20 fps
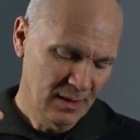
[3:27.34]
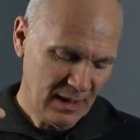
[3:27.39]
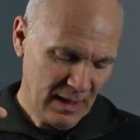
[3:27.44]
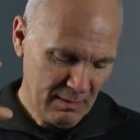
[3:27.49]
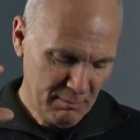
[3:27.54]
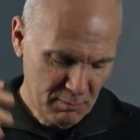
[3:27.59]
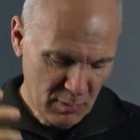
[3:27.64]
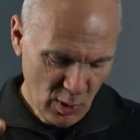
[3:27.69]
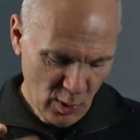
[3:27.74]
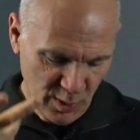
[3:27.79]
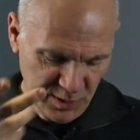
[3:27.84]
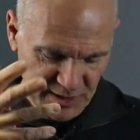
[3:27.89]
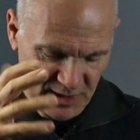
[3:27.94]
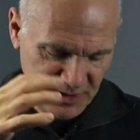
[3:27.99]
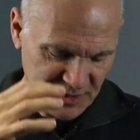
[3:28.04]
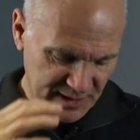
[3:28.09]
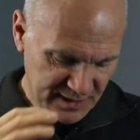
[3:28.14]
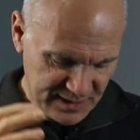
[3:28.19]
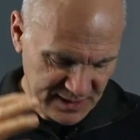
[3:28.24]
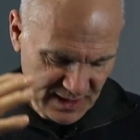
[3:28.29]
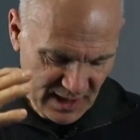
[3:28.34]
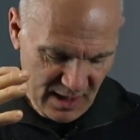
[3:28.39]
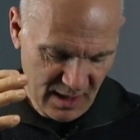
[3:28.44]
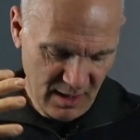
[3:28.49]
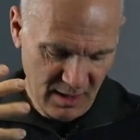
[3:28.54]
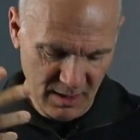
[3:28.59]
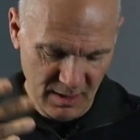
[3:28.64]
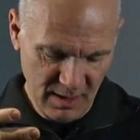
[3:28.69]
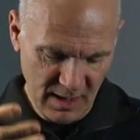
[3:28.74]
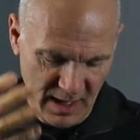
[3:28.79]
and Moses and
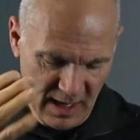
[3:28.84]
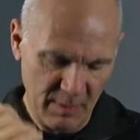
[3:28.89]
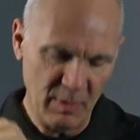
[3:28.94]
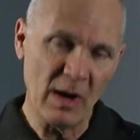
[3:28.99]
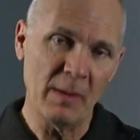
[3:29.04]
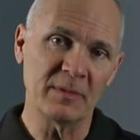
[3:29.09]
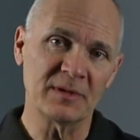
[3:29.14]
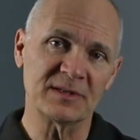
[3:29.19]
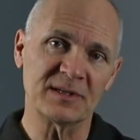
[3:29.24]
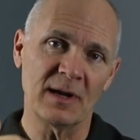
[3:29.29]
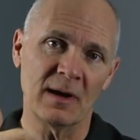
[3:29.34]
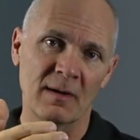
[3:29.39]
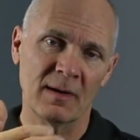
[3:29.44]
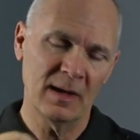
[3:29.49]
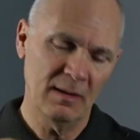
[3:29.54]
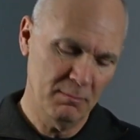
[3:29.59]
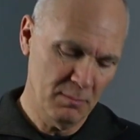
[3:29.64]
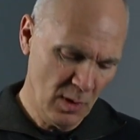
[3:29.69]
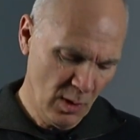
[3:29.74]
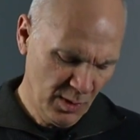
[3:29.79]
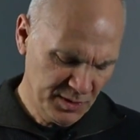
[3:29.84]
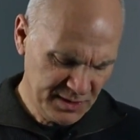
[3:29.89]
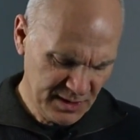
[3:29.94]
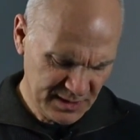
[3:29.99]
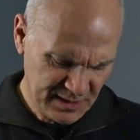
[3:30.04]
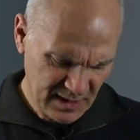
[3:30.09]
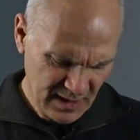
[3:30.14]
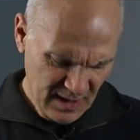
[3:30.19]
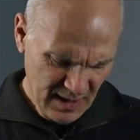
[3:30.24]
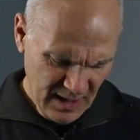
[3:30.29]
Sarah, uh, Abraham and Sarah and
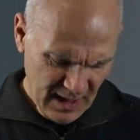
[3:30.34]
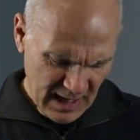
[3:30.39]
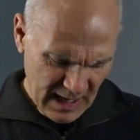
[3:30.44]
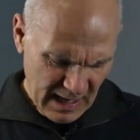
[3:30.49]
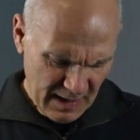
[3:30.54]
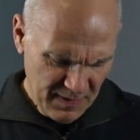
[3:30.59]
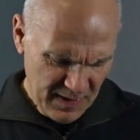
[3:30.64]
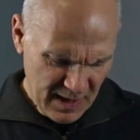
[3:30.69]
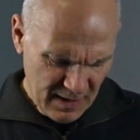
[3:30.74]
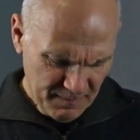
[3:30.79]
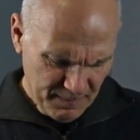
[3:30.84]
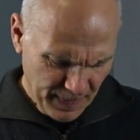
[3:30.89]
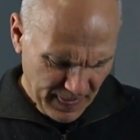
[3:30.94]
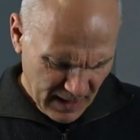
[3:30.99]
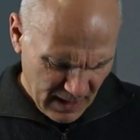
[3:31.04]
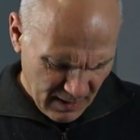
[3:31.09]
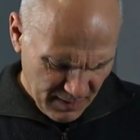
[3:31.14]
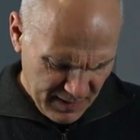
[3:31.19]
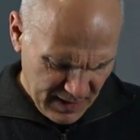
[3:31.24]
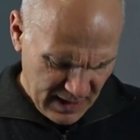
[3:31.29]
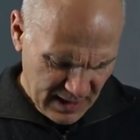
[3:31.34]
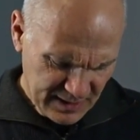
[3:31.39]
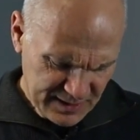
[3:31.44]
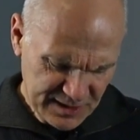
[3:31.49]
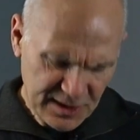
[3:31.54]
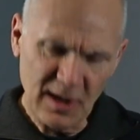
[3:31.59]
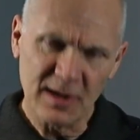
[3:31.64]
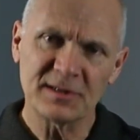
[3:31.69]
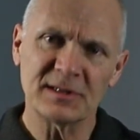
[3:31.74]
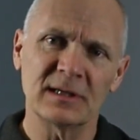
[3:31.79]
Moses. And then, then it
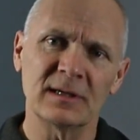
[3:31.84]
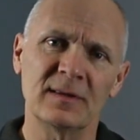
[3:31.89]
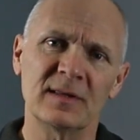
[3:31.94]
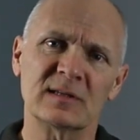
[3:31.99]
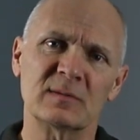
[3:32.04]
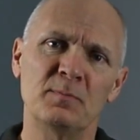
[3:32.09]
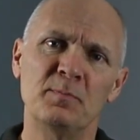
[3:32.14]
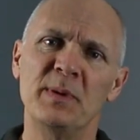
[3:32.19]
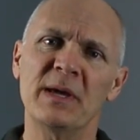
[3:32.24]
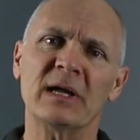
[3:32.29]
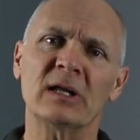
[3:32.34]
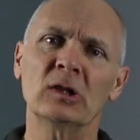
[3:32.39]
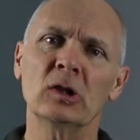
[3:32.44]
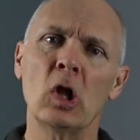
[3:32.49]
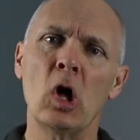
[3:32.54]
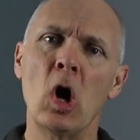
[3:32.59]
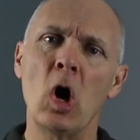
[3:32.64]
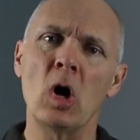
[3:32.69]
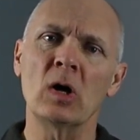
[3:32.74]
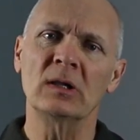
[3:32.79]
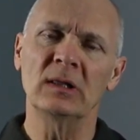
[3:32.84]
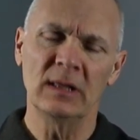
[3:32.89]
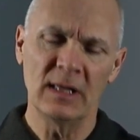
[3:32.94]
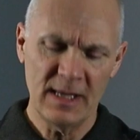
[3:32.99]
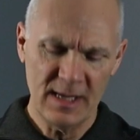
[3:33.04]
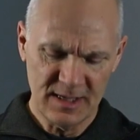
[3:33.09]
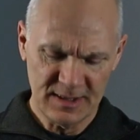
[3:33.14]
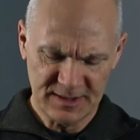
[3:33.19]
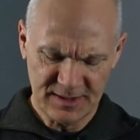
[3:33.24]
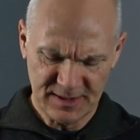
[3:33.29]
starts in this big long
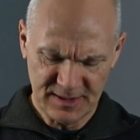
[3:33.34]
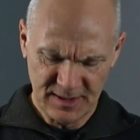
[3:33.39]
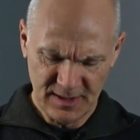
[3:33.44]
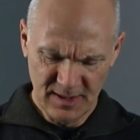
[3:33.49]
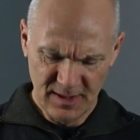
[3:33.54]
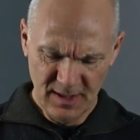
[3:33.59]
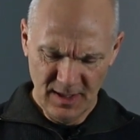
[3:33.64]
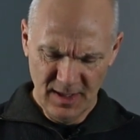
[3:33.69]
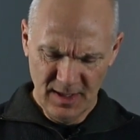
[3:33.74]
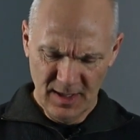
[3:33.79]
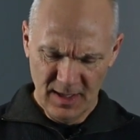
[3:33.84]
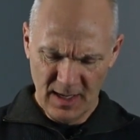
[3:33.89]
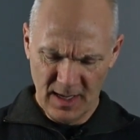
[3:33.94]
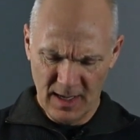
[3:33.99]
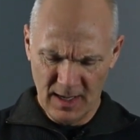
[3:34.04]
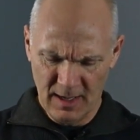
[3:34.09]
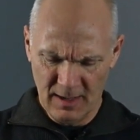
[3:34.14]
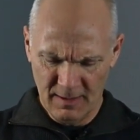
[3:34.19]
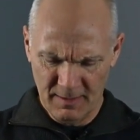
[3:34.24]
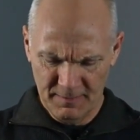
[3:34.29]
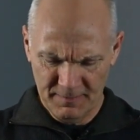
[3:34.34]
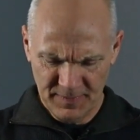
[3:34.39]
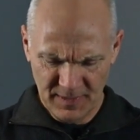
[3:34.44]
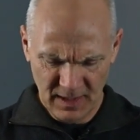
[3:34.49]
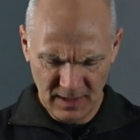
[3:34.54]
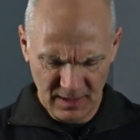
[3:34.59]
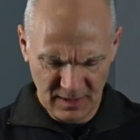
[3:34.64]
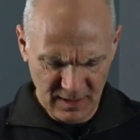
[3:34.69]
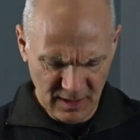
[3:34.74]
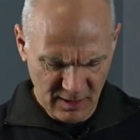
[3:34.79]
list uh,
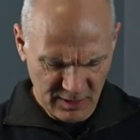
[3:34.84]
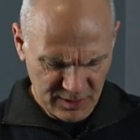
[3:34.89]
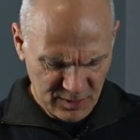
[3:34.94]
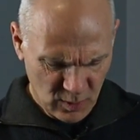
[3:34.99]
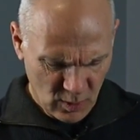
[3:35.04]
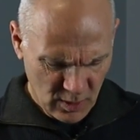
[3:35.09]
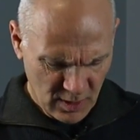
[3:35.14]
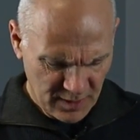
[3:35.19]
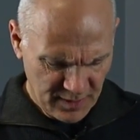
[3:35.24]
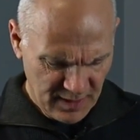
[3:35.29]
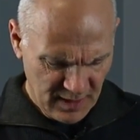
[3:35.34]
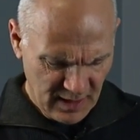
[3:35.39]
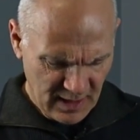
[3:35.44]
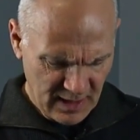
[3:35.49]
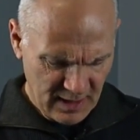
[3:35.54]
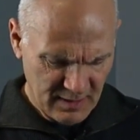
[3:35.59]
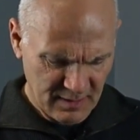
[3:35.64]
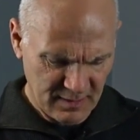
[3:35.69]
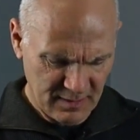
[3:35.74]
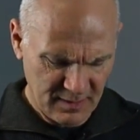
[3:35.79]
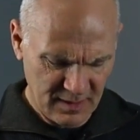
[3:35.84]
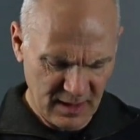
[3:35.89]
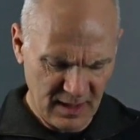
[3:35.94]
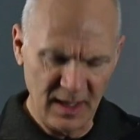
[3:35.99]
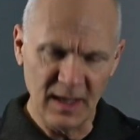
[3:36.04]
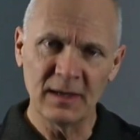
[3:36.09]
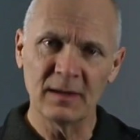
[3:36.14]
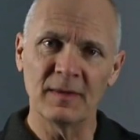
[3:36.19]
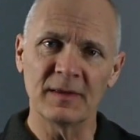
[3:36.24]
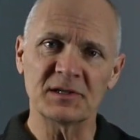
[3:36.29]
there toward the, uh, the
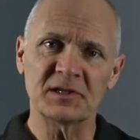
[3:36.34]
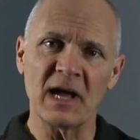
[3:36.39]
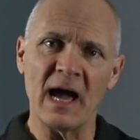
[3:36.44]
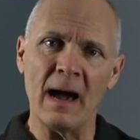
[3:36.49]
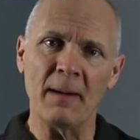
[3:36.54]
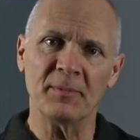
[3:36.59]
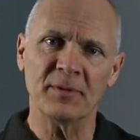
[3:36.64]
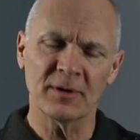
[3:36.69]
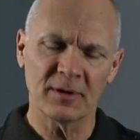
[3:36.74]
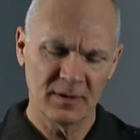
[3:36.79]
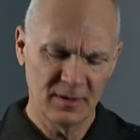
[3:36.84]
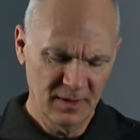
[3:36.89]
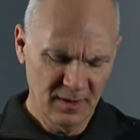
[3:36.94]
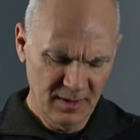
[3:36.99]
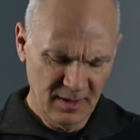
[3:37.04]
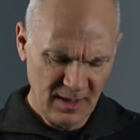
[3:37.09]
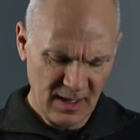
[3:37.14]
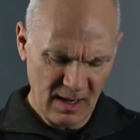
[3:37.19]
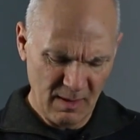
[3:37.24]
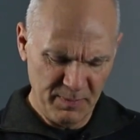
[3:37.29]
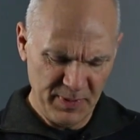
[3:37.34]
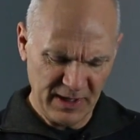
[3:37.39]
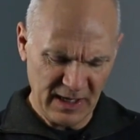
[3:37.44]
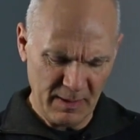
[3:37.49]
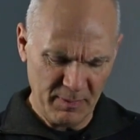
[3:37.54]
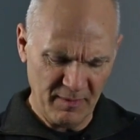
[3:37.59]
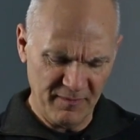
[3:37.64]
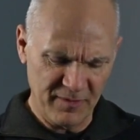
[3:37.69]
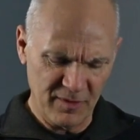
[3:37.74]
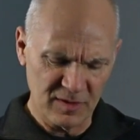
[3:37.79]
end of the chapter. I'll pick
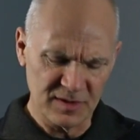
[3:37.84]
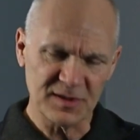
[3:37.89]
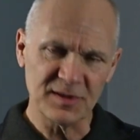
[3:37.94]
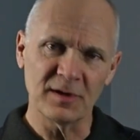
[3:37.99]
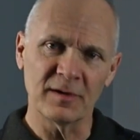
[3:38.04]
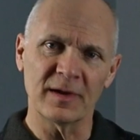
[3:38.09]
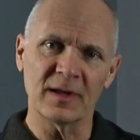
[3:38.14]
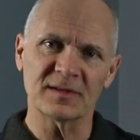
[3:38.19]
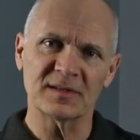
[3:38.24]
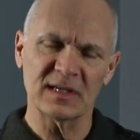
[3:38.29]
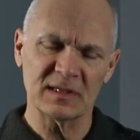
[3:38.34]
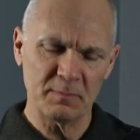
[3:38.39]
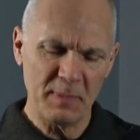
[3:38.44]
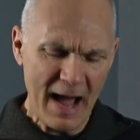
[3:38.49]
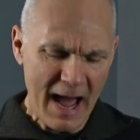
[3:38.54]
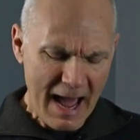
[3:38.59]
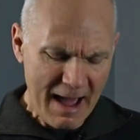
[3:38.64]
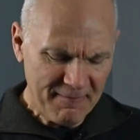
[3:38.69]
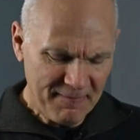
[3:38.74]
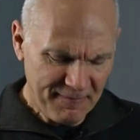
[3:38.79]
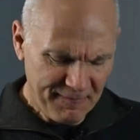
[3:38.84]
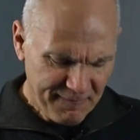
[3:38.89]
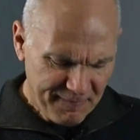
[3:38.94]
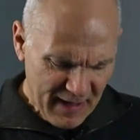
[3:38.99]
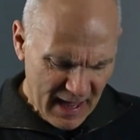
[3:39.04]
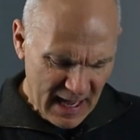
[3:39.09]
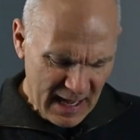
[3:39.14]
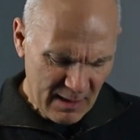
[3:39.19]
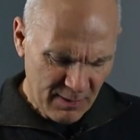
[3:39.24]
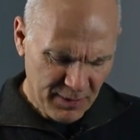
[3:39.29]
it up in verse 30. It says, By
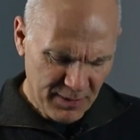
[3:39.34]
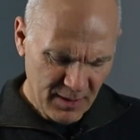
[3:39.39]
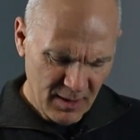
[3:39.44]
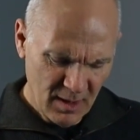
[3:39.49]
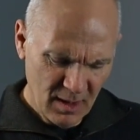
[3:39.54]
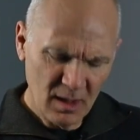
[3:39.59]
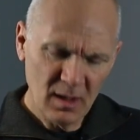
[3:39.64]
faith,